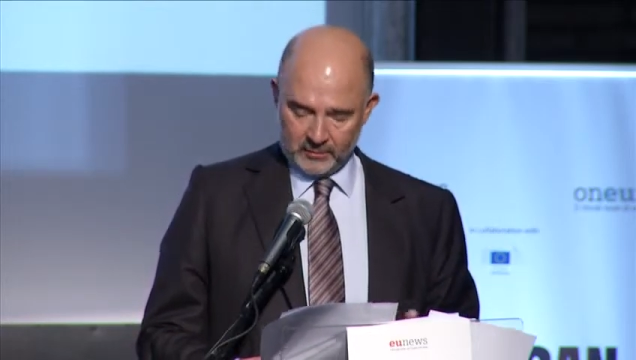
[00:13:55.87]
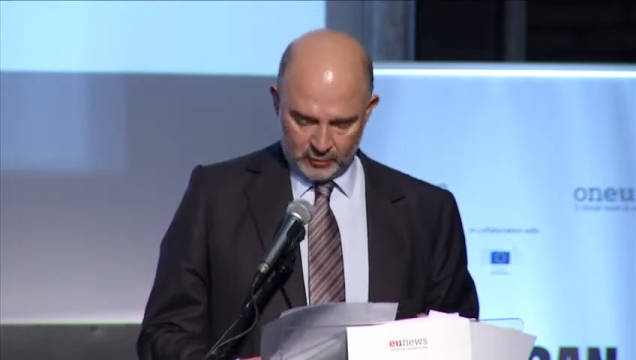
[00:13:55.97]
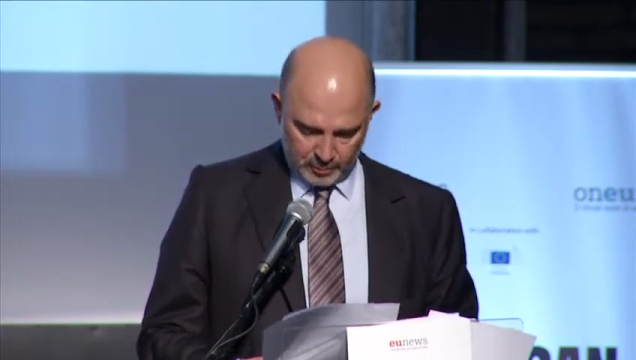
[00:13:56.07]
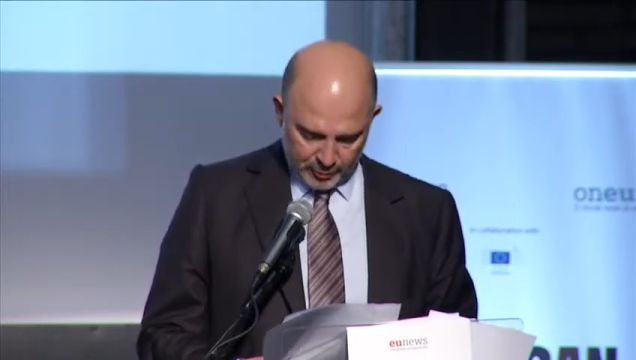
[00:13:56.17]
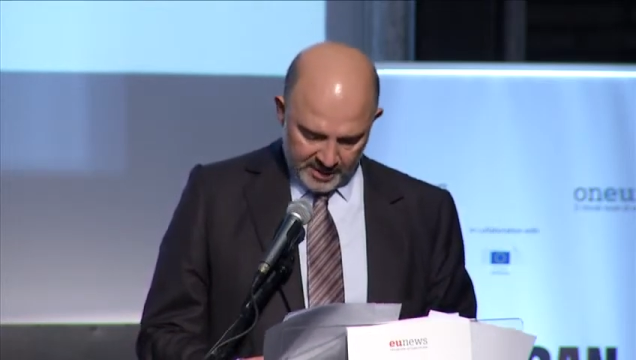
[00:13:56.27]

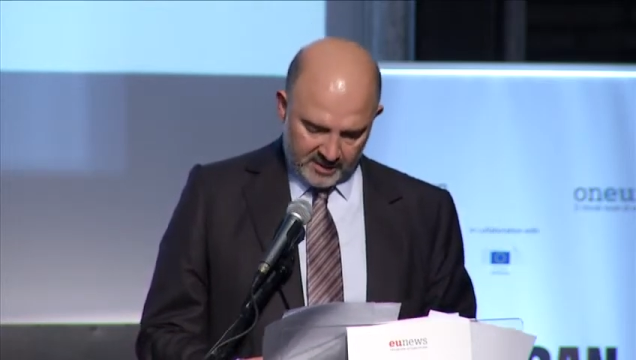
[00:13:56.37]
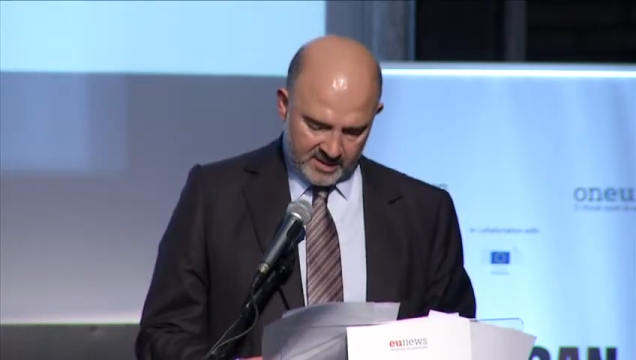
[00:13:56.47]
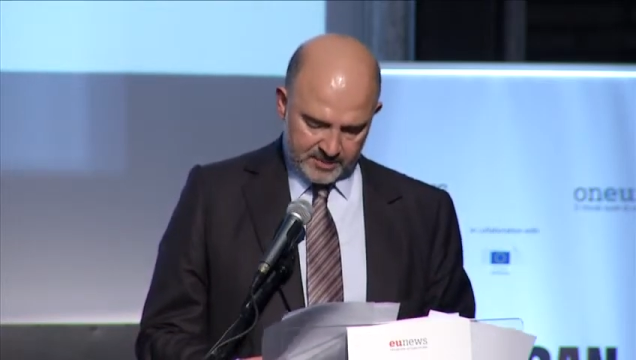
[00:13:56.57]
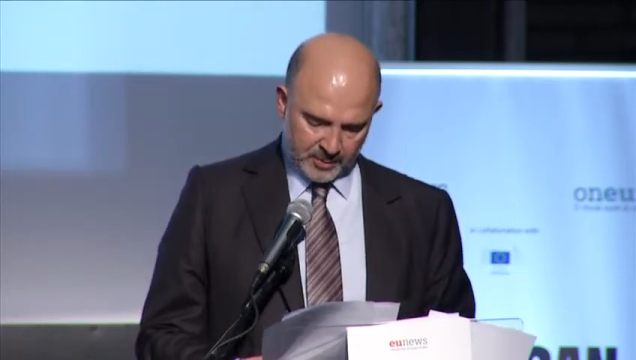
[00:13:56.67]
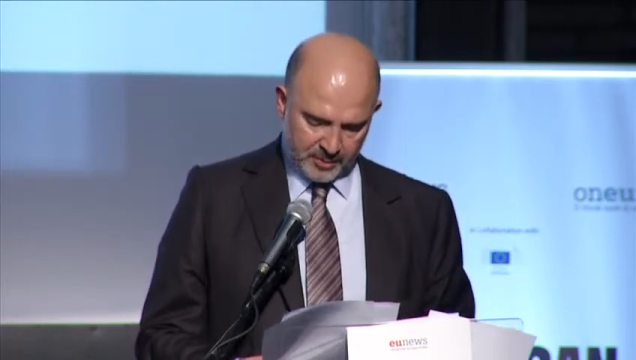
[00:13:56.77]
to bring
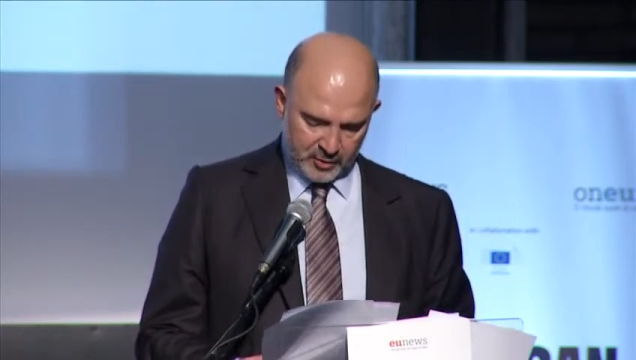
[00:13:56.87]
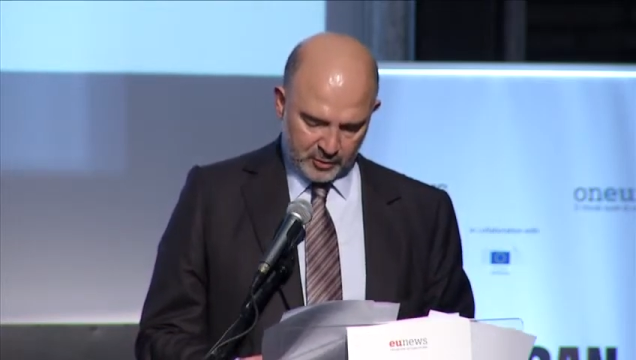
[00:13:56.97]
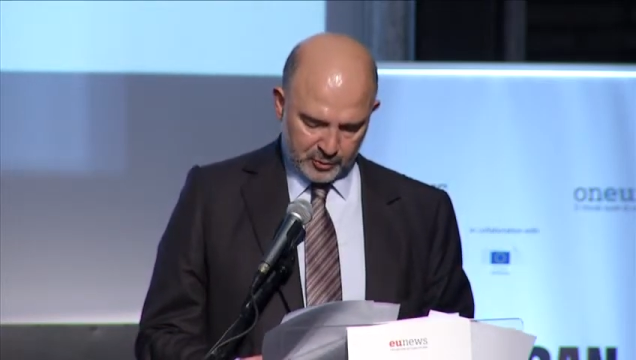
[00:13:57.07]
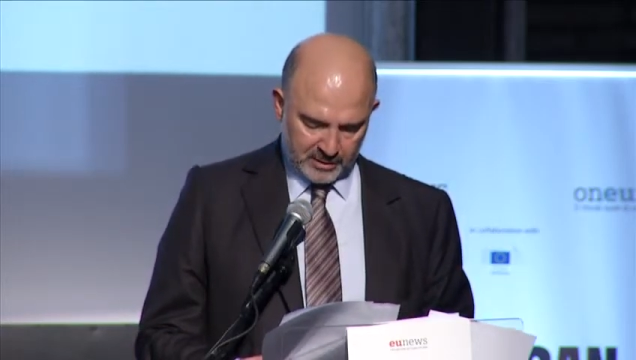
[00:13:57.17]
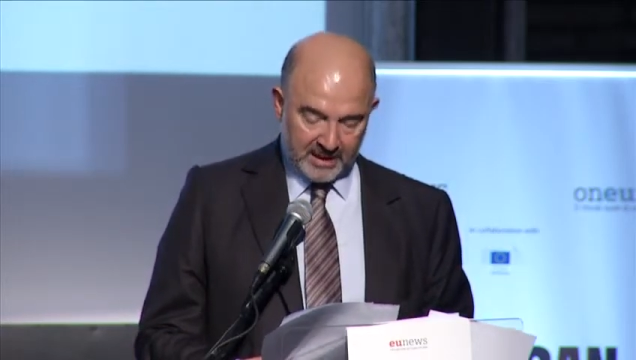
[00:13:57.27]
this
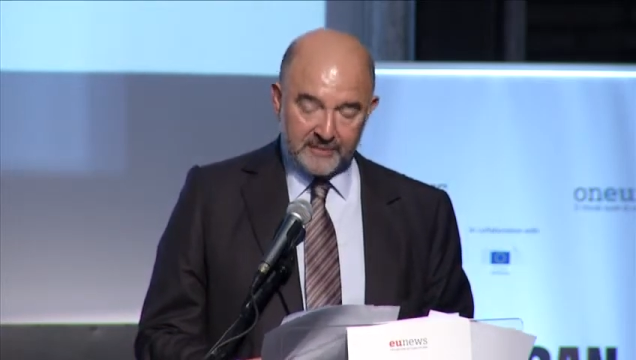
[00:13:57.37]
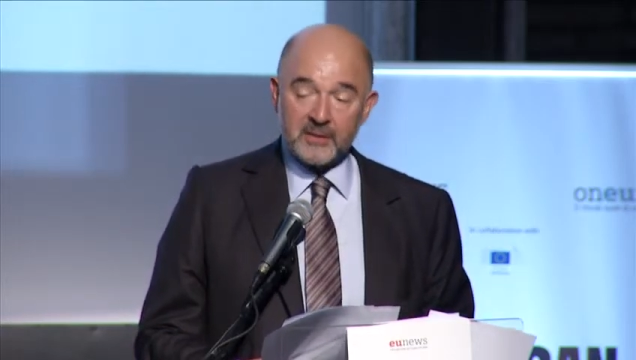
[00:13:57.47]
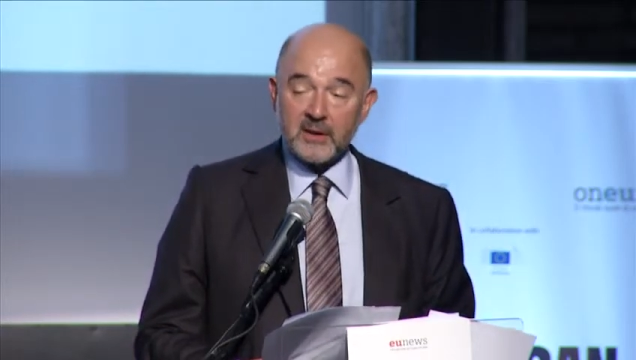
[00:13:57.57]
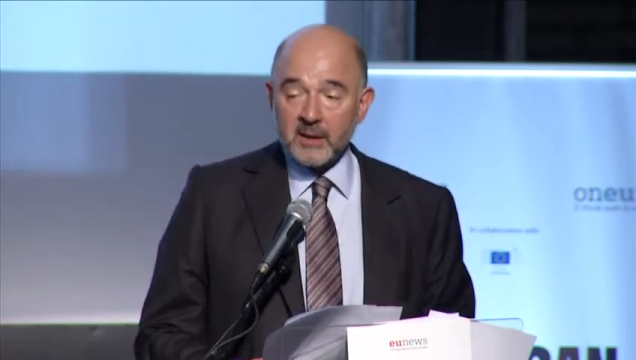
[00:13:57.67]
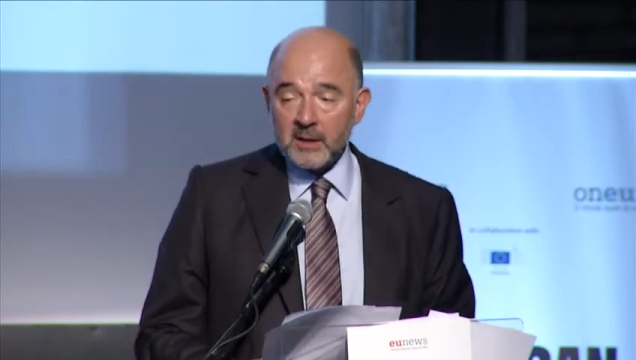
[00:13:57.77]
proposal to
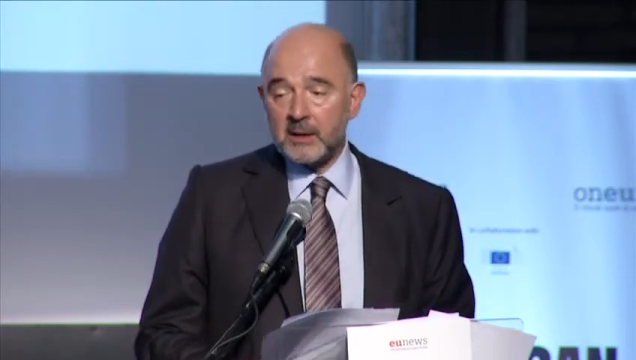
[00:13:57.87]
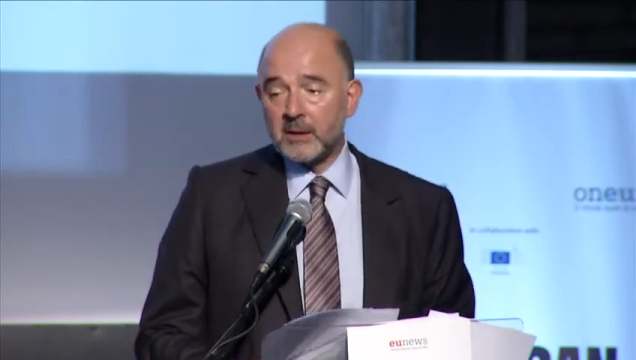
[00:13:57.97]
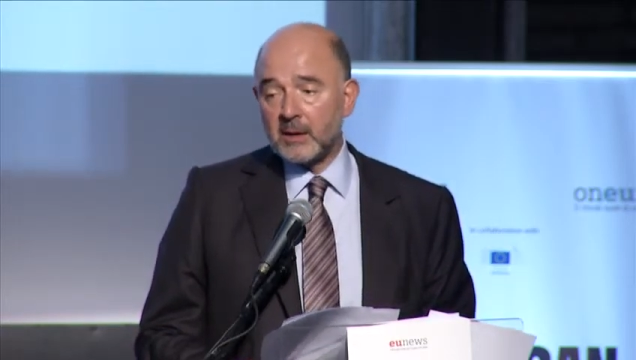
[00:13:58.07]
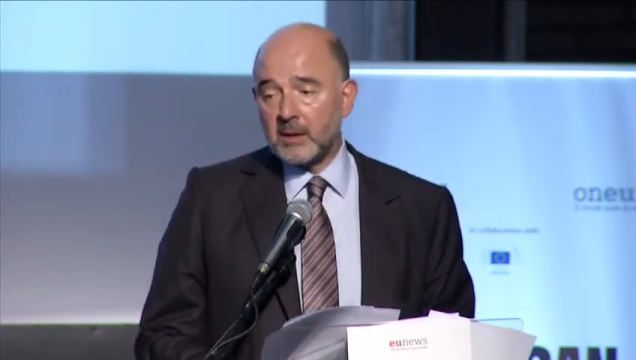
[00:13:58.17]
life in